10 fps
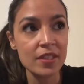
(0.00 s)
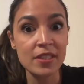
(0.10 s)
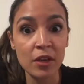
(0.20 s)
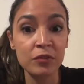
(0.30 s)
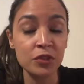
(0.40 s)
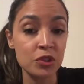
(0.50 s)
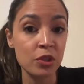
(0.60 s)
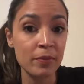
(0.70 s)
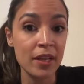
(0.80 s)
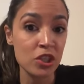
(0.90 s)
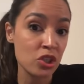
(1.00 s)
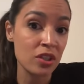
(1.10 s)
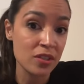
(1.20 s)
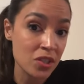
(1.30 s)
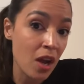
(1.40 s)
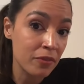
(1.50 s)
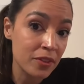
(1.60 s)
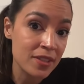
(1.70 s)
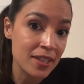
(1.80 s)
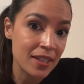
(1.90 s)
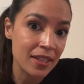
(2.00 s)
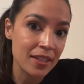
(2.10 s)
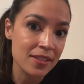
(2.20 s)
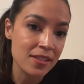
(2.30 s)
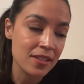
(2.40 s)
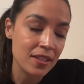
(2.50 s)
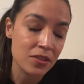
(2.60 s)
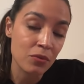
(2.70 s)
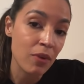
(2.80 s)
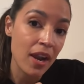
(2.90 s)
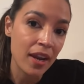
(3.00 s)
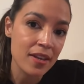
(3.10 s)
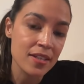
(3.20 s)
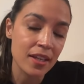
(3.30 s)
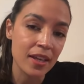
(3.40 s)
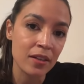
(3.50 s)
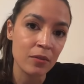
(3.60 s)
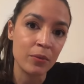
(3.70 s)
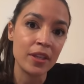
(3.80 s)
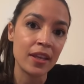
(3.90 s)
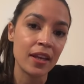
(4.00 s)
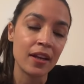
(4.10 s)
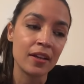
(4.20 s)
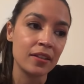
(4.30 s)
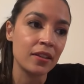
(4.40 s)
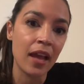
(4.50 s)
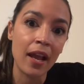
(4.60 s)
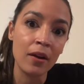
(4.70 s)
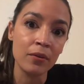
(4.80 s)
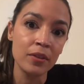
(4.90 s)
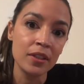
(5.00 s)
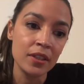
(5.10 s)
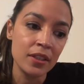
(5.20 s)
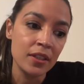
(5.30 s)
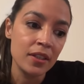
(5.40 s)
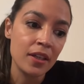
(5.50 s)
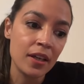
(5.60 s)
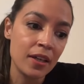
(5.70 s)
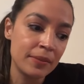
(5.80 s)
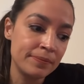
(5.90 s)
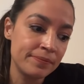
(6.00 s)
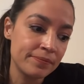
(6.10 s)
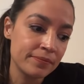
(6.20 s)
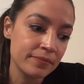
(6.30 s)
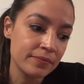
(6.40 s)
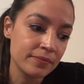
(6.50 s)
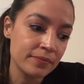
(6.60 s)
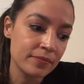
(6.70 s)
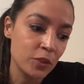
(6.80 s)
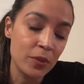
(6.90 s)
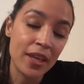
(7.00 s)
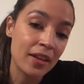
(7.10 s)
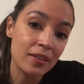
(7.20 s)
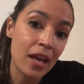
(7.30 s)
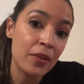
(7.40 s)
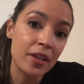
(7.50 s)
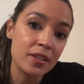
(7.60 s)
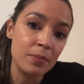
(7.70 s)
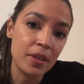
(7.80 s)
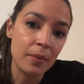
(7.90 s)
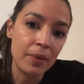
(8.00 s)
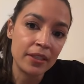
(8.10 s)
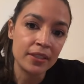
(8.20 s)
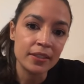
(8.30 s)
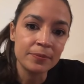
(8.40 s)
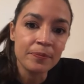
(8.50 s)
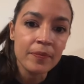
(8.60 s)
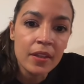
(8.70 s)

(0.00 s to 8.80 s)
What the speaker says: self-determination and sovereignty is right, and we cannot allow that to be upended.